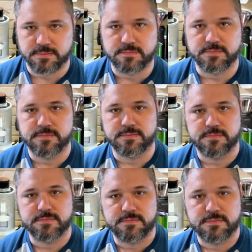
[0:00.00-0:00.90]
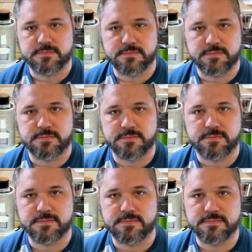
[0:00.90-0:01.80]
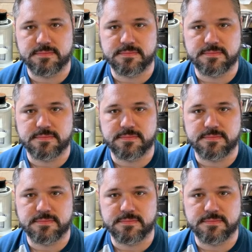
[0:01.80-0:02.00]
No one is speaking in this clip.